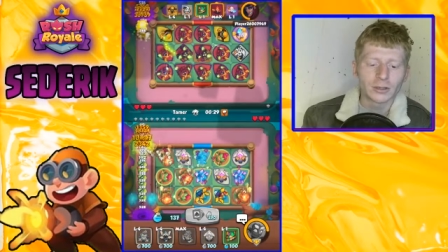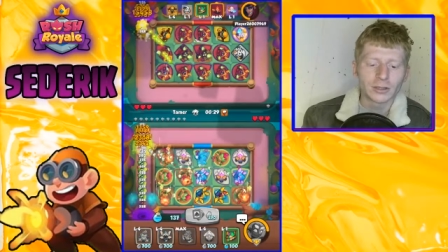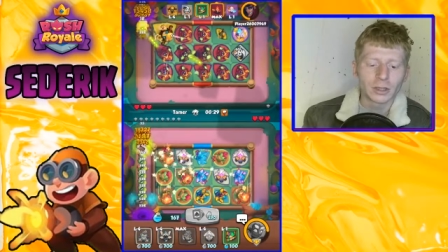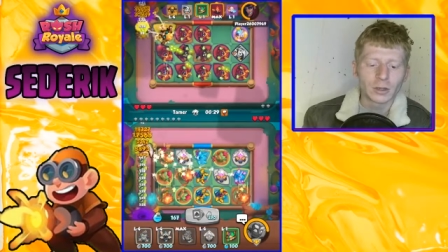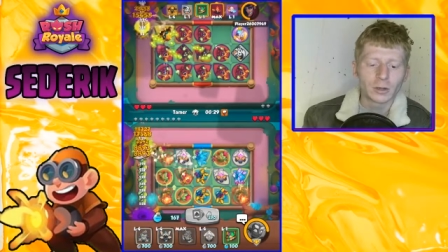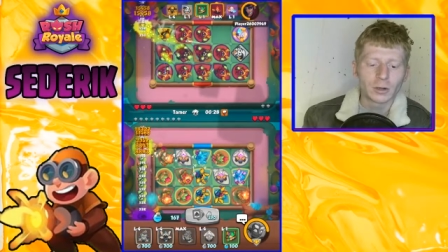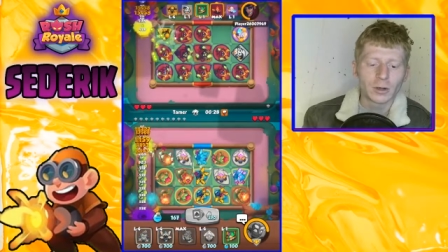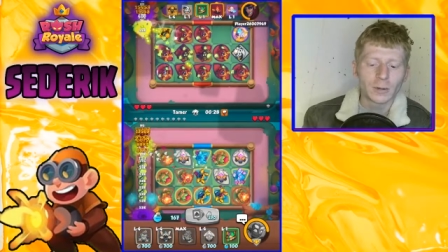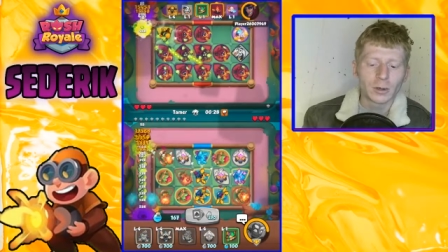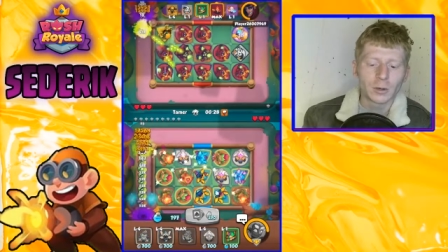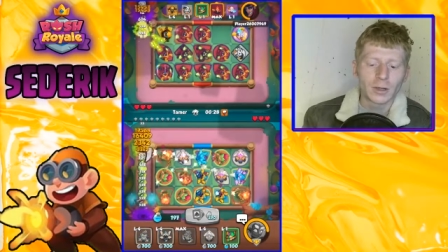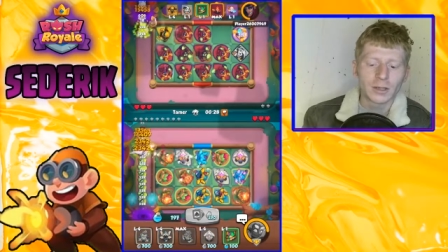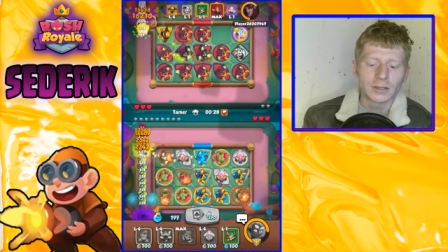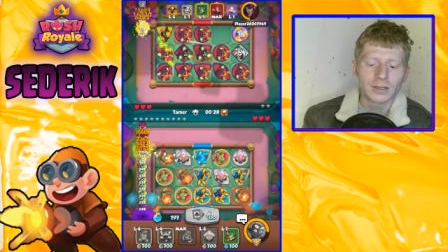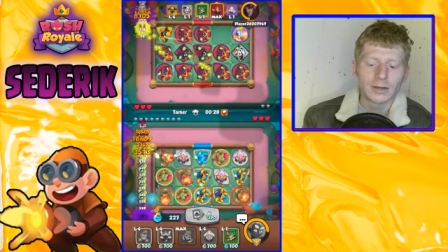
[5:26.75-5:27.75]
As soon as we're up to
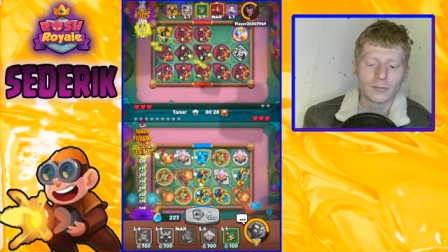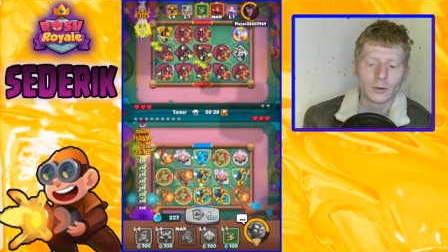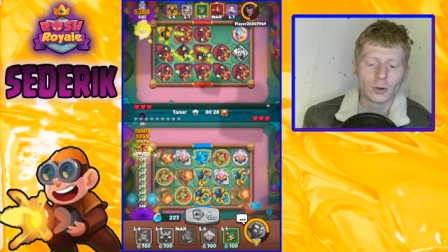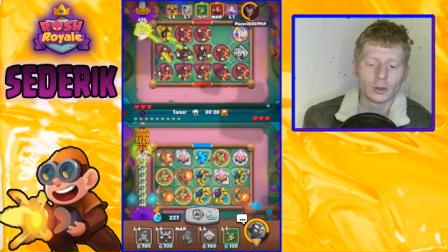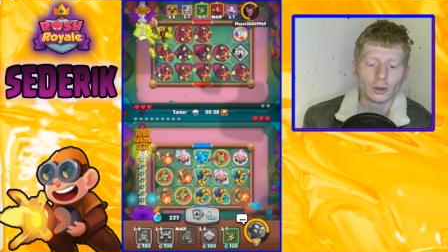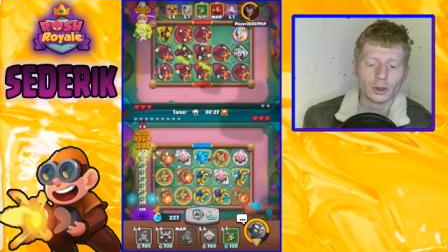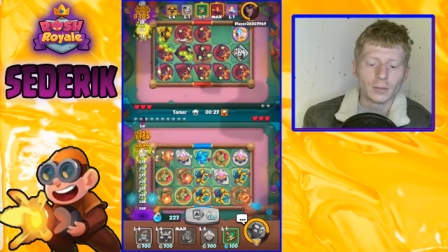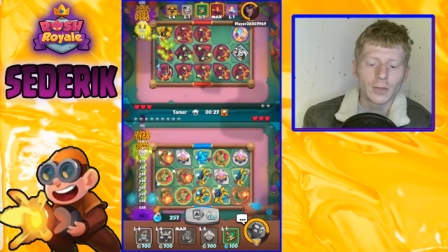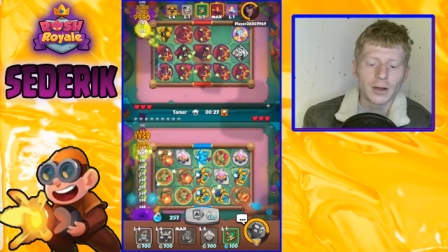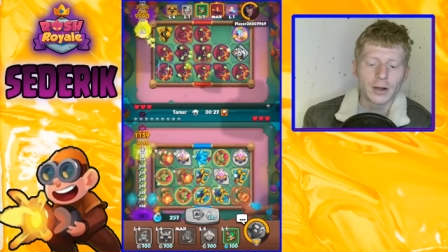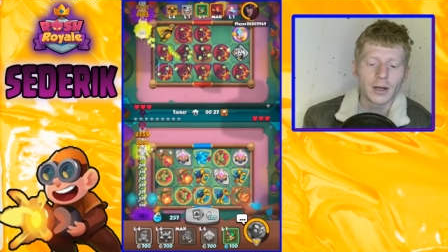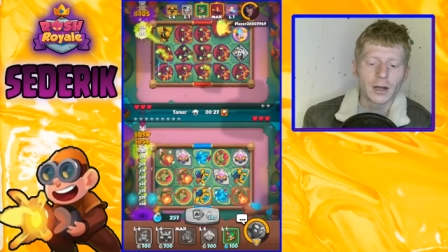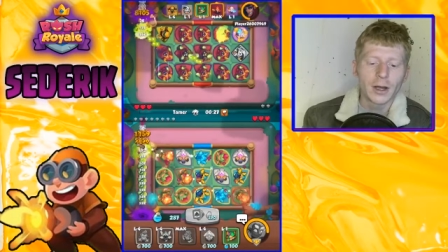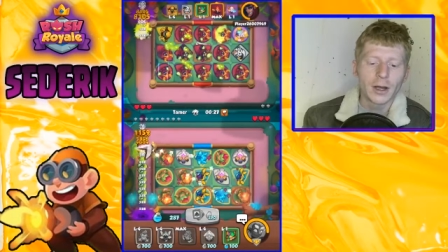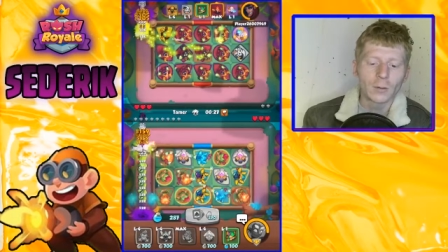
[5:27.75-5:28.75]
that seven hundred mana,
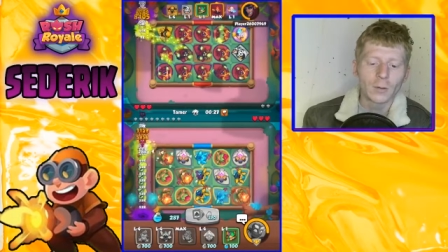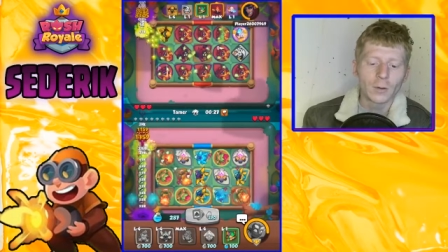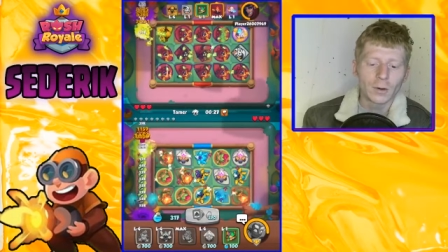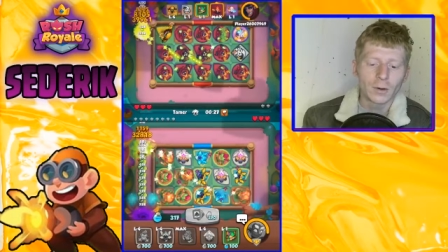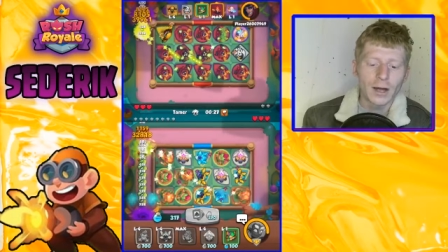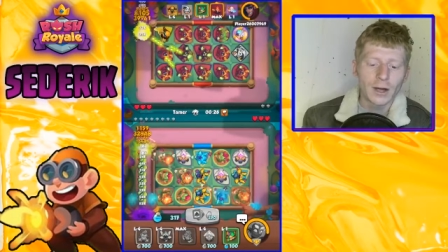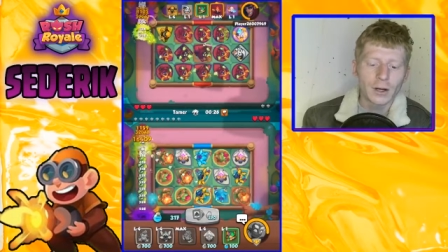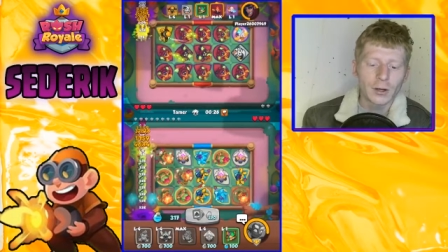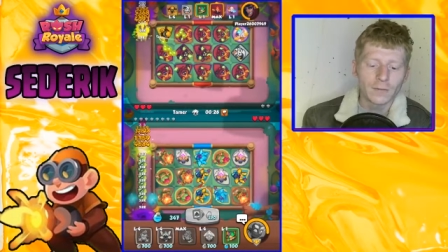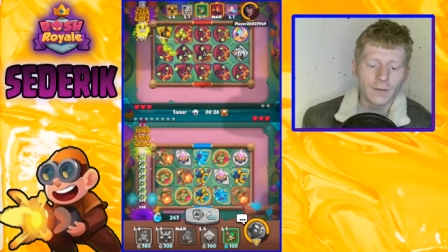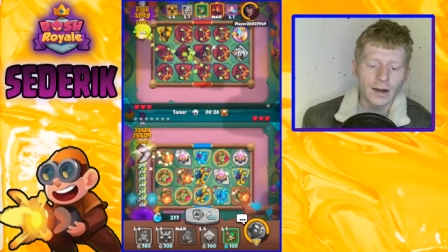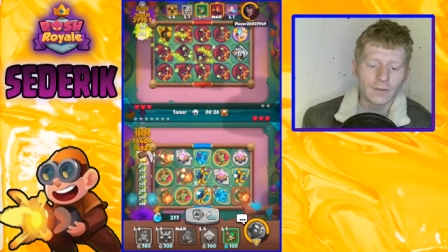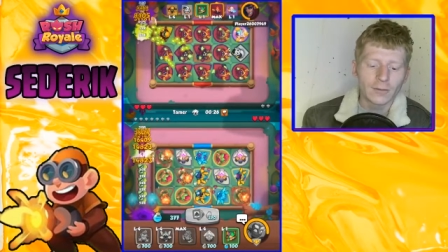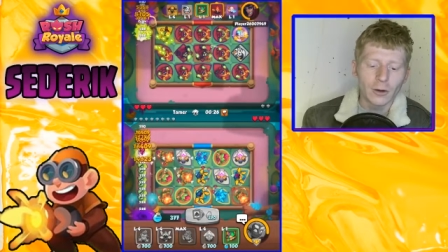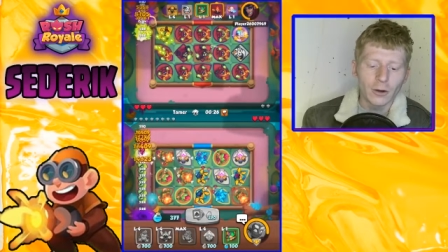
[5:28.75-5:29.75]
we will get another
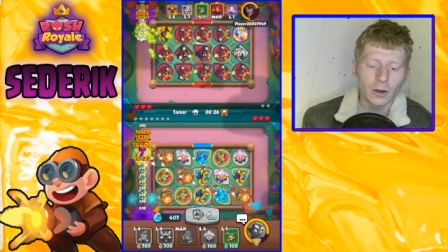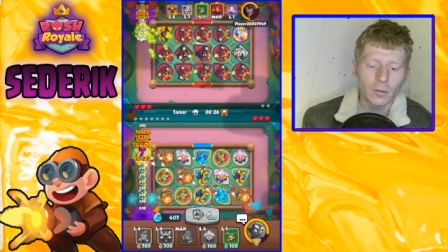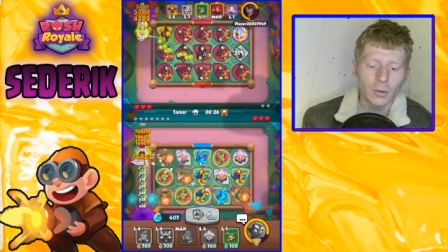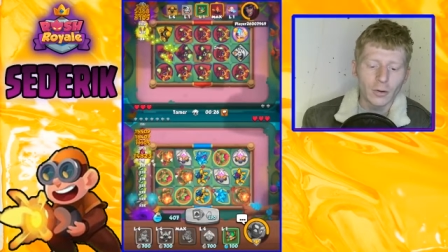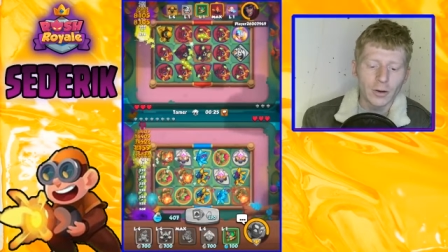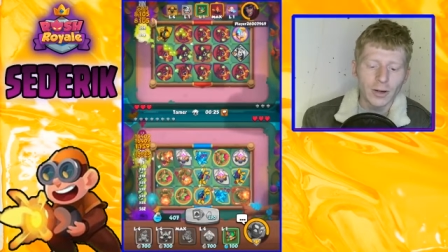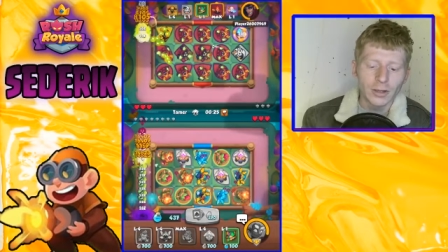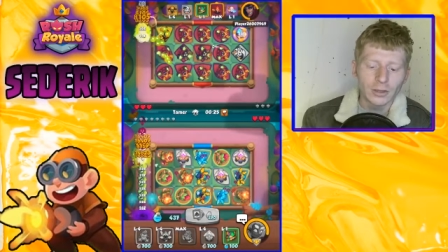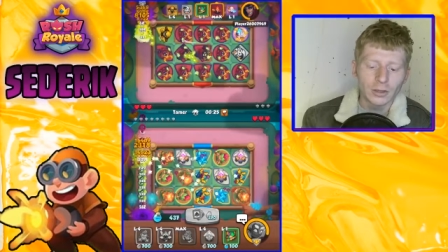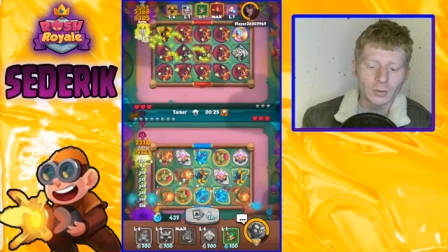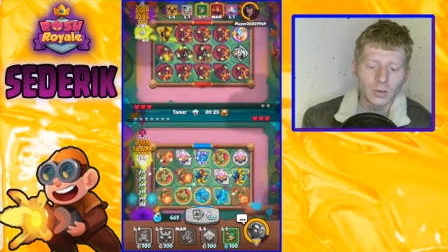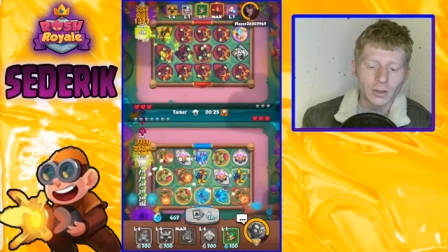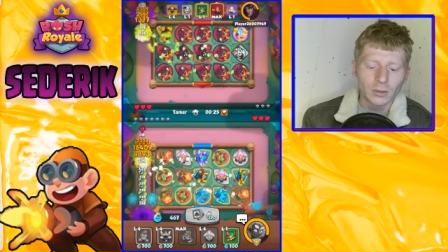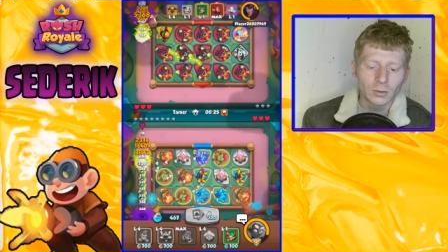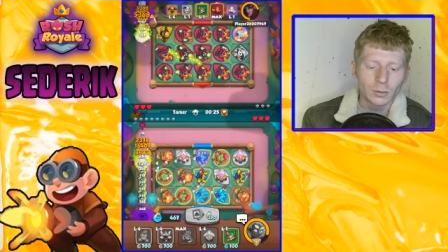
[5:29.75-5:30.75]
level on our Boreas as
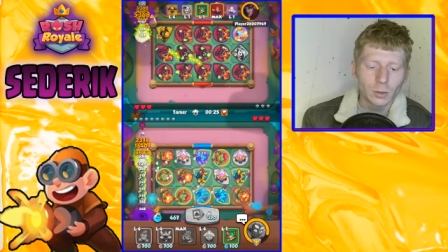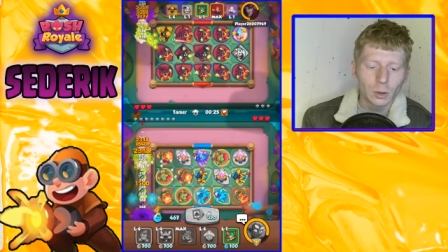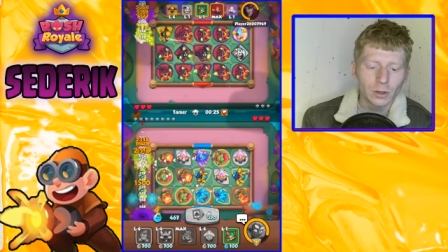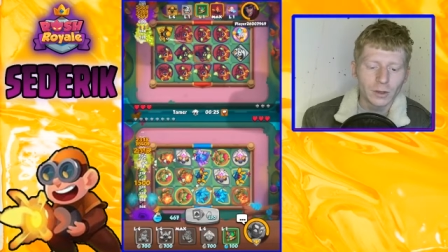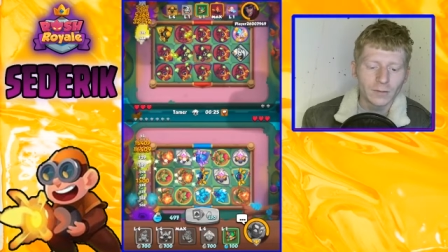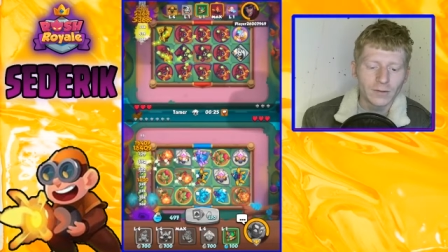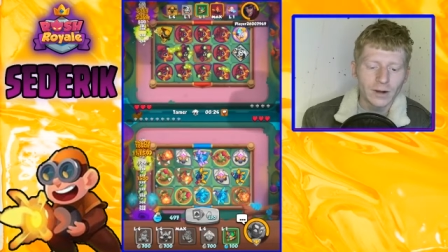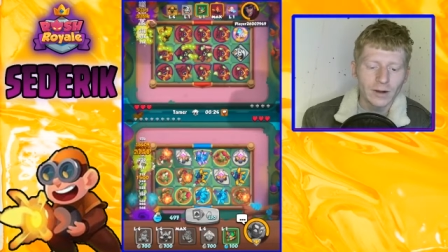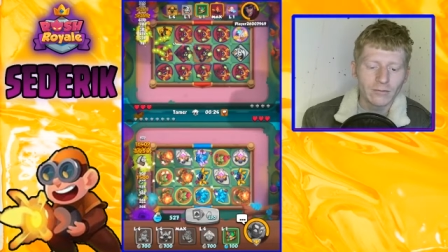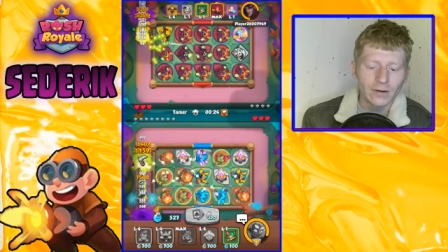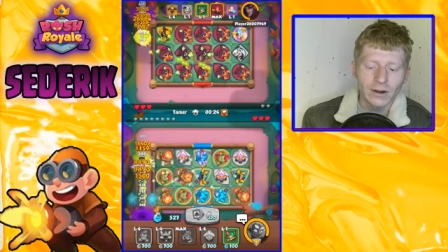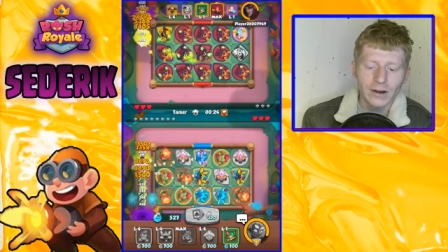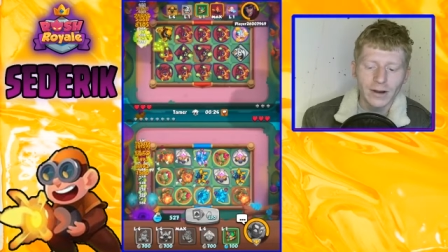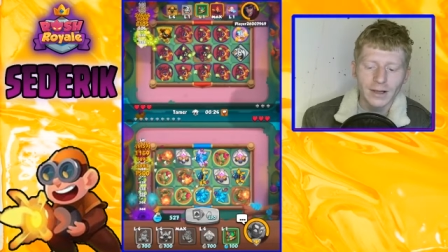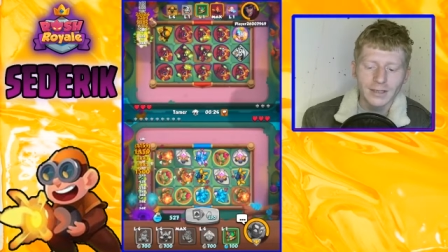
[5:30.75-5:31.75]
well, so we'll be looking very,
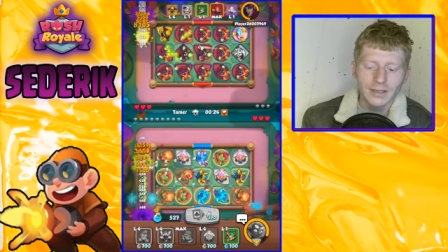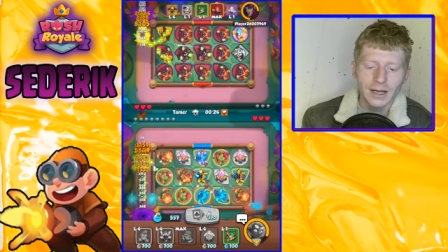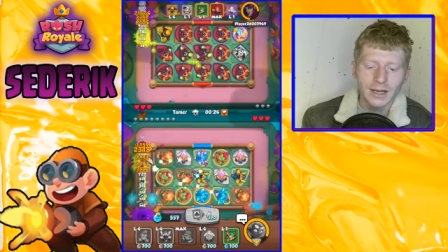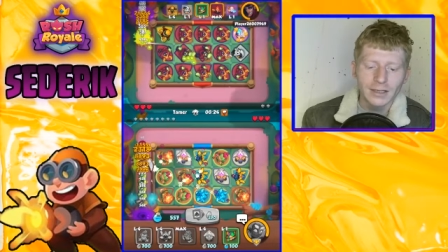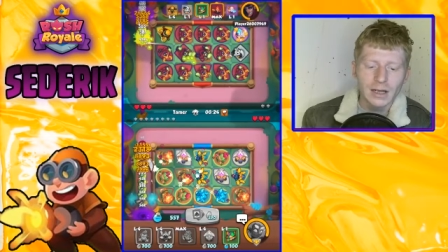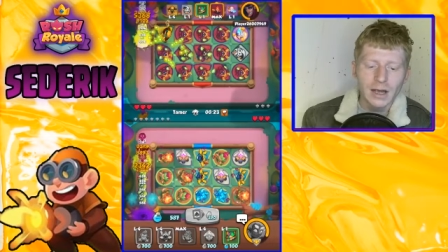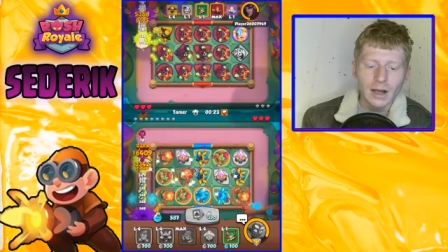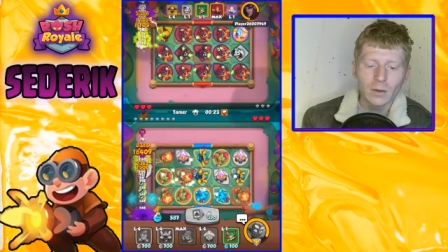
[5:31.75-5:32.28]
very nice, guys.